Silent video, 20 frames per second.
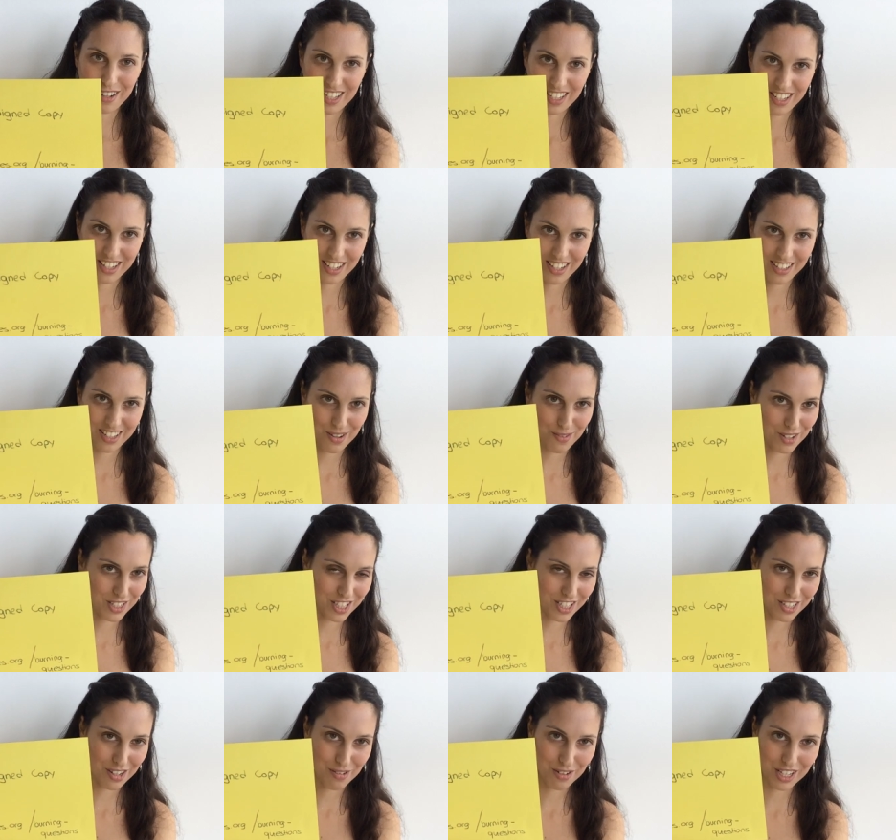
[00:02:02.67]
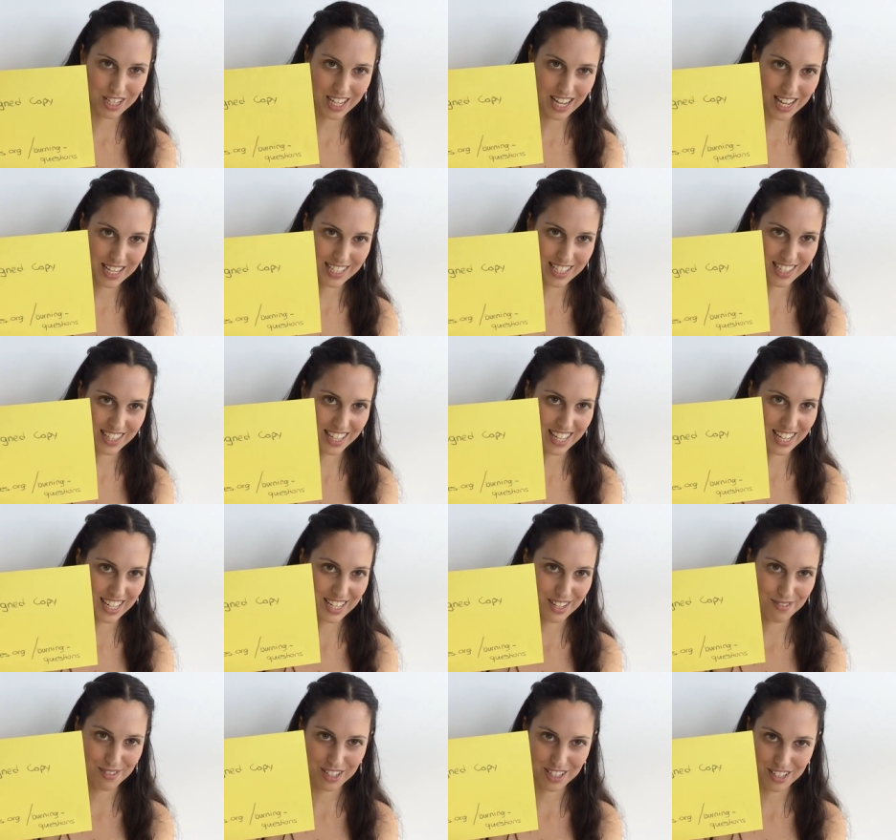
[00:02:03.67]
questions. I want to know what you guys
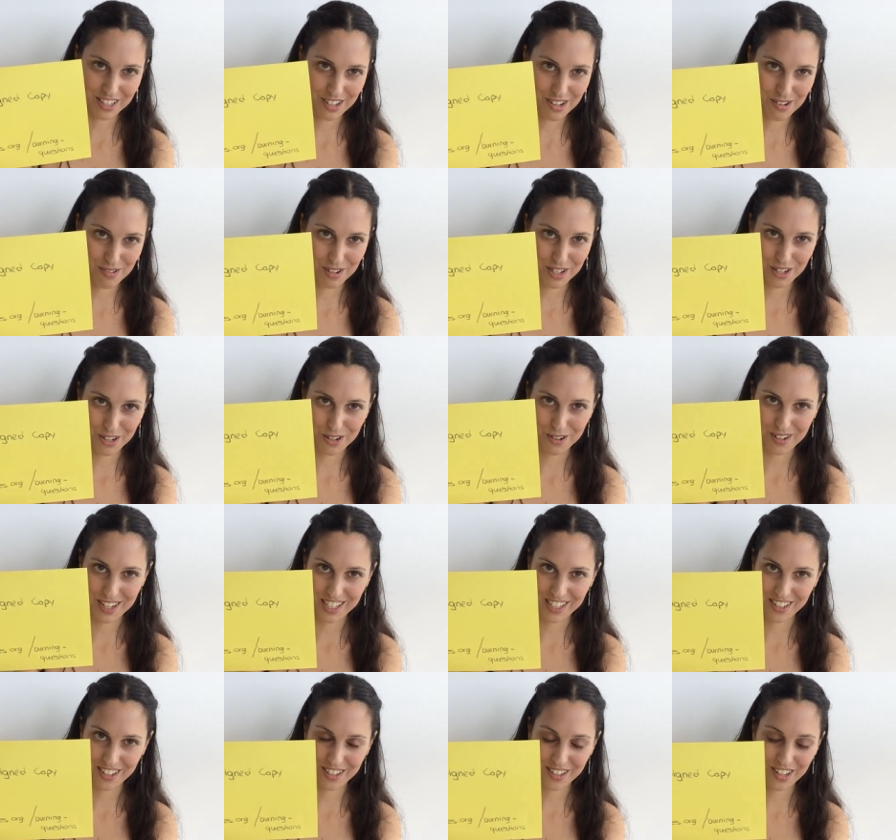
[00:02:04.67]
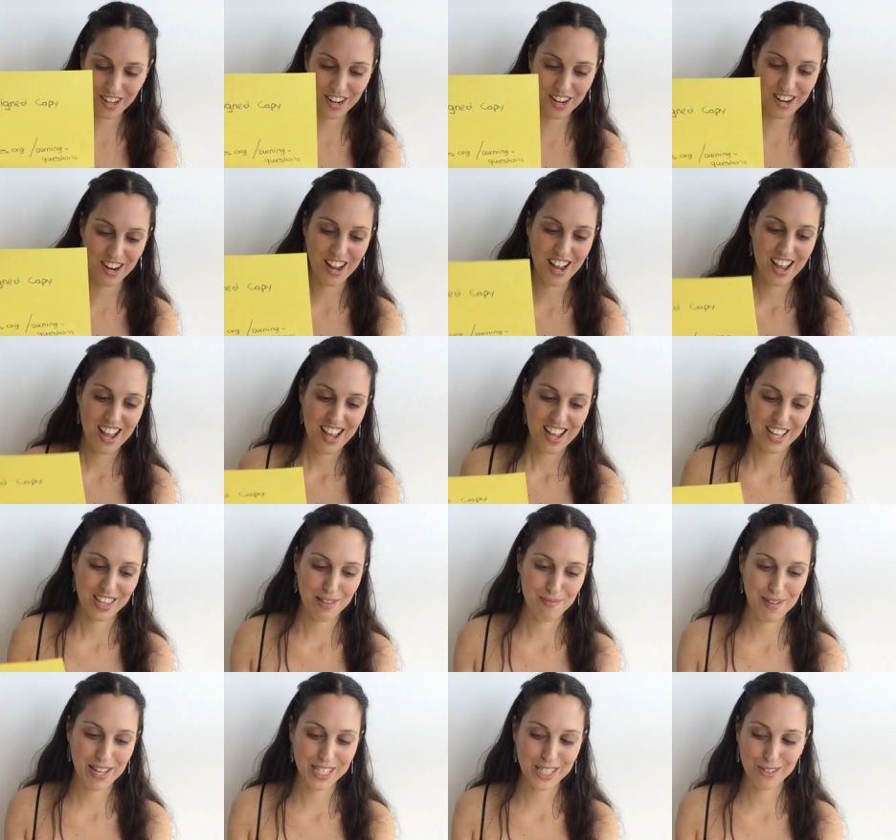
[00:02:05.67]
think. I want to know what your questions are.
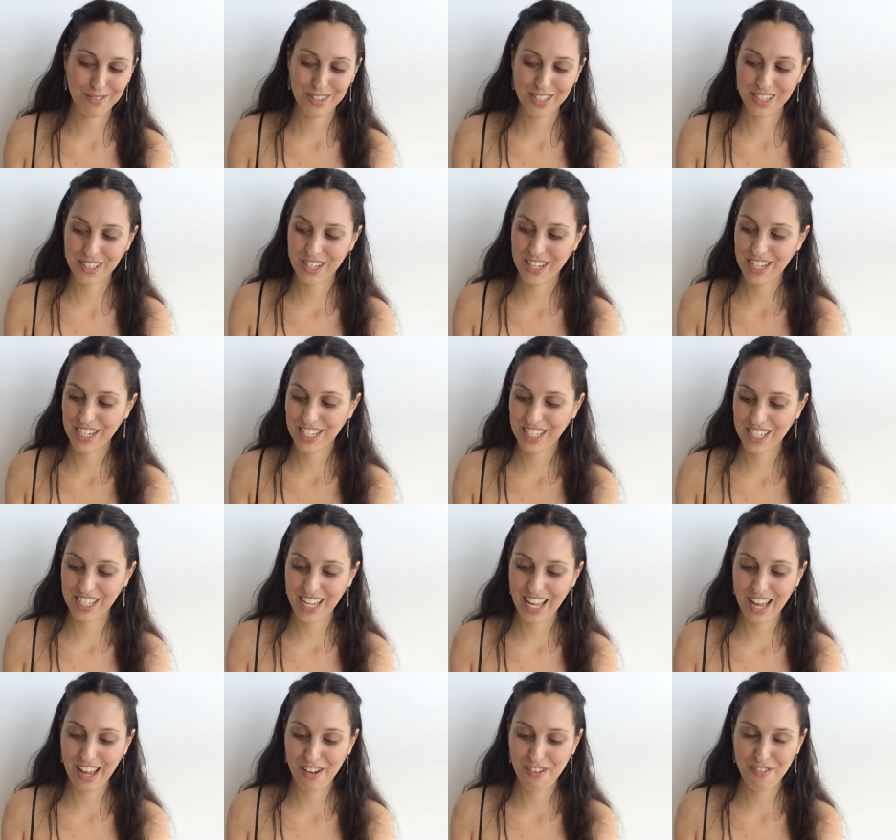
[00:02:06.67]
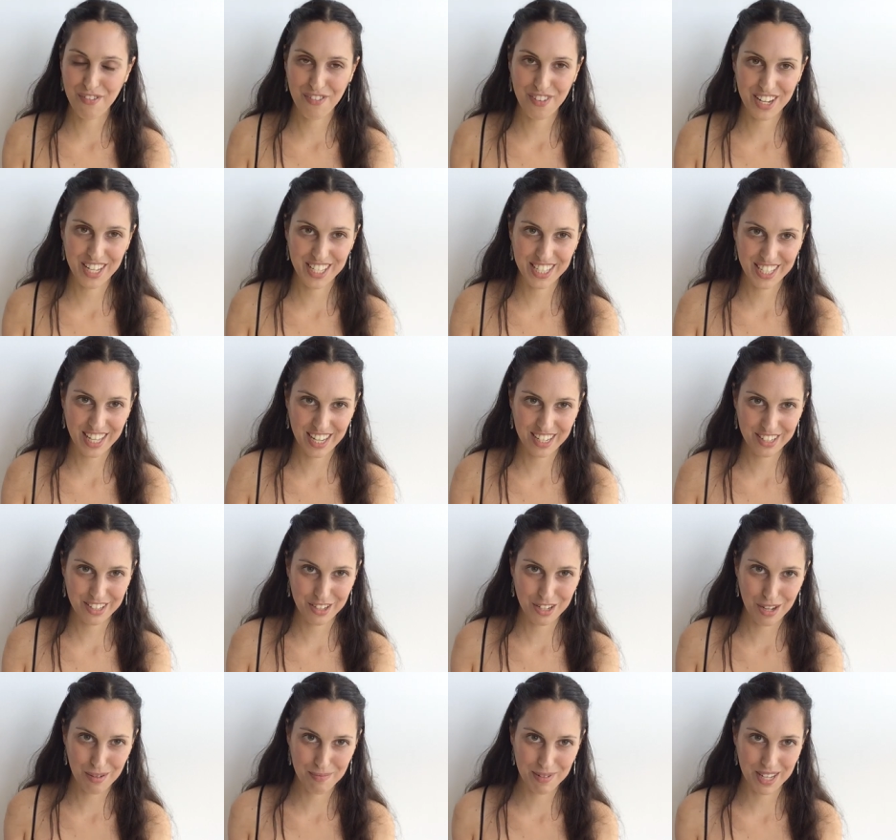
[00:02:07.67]
And the best one's going to get a free signed
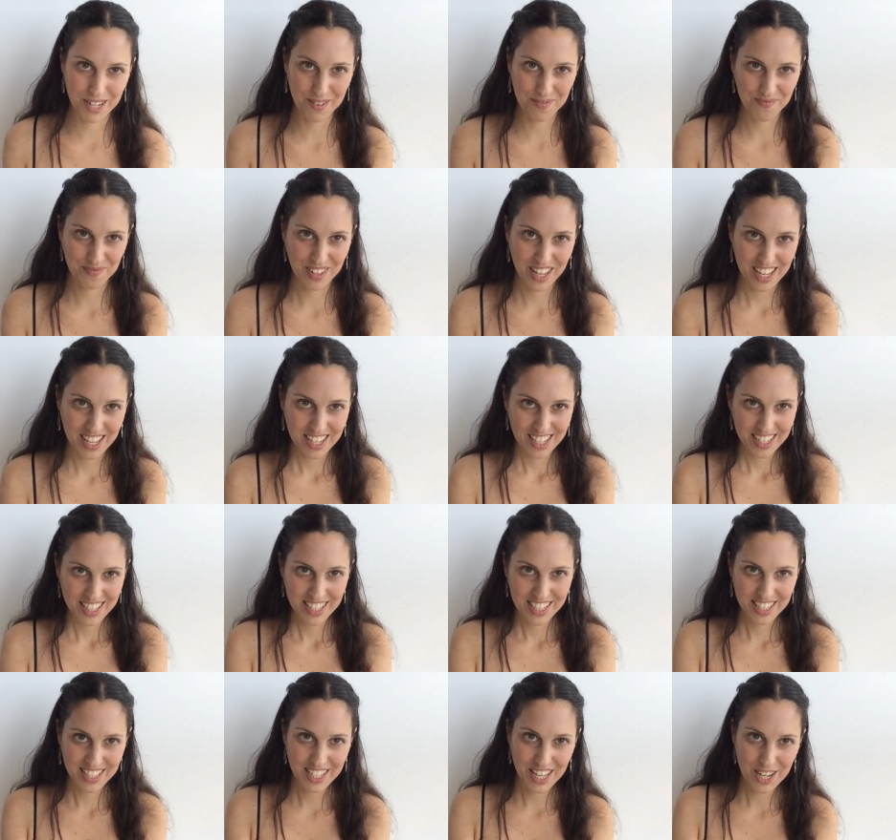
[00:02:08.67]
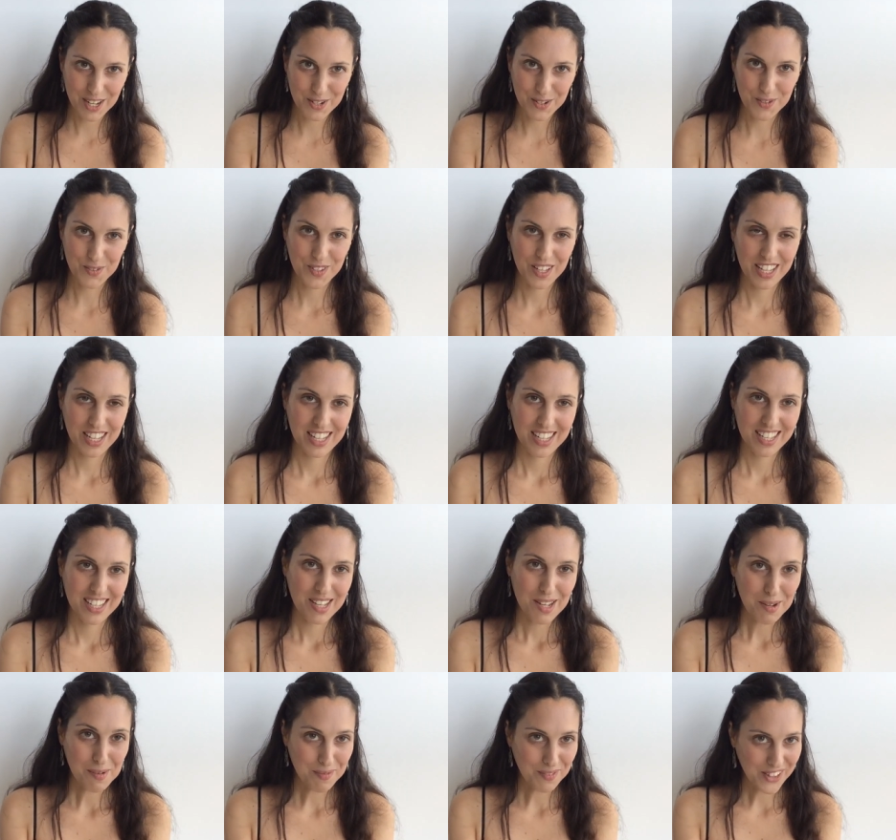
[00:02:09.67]
copy. So
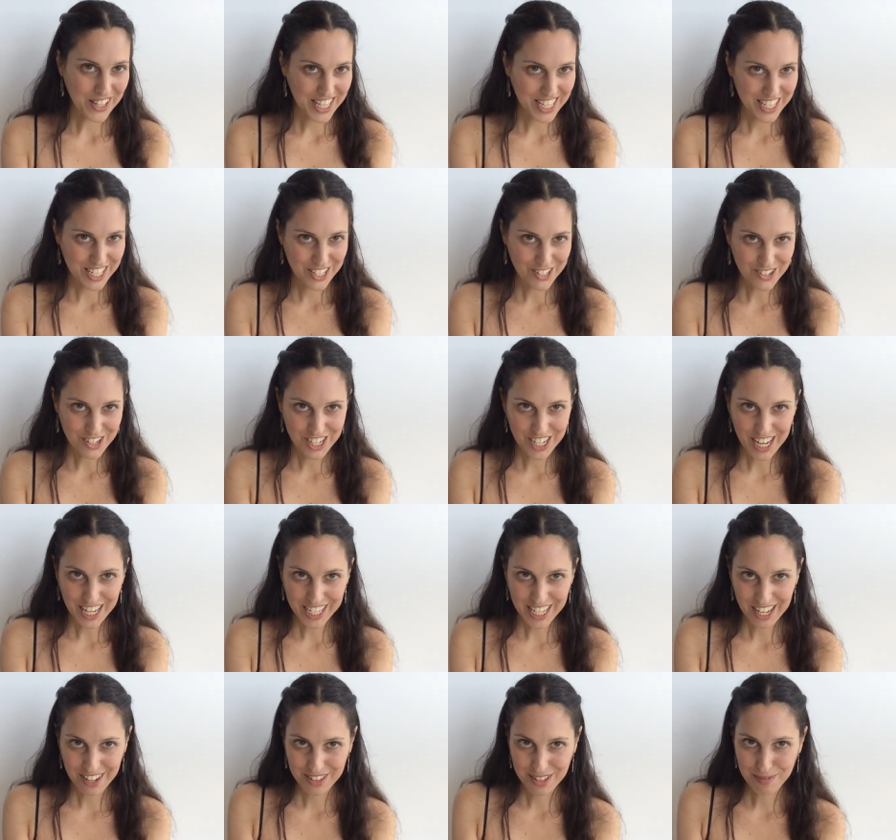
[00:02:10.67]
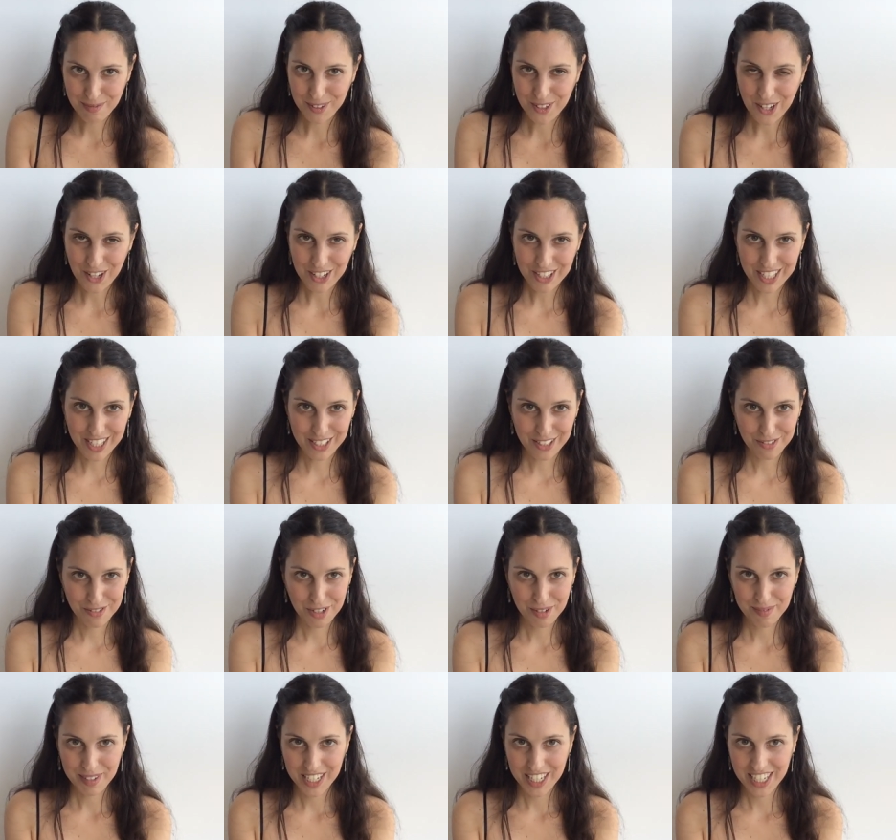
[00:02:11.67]
please do check out the blog. It's on
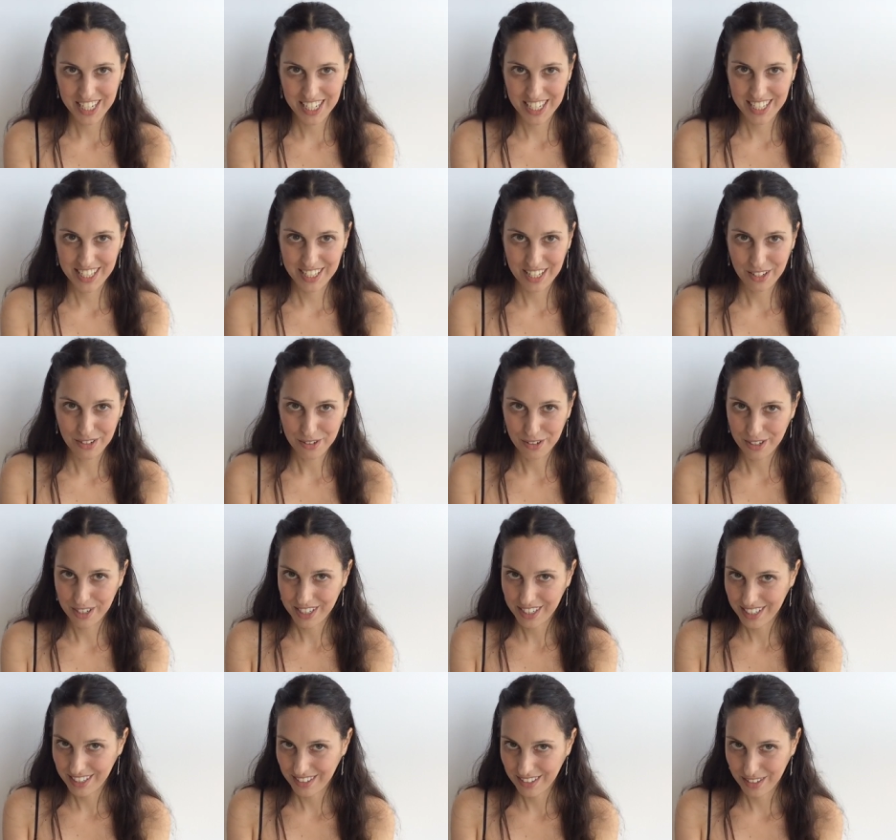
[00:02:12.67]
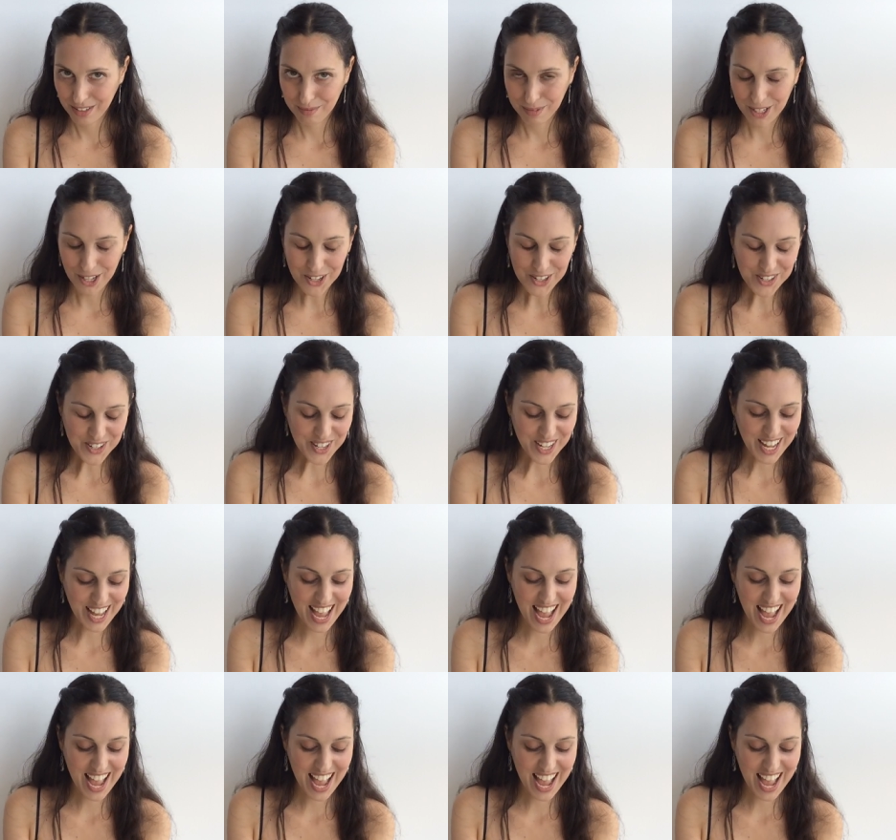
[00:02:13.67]
rawmunchies.org on the blog.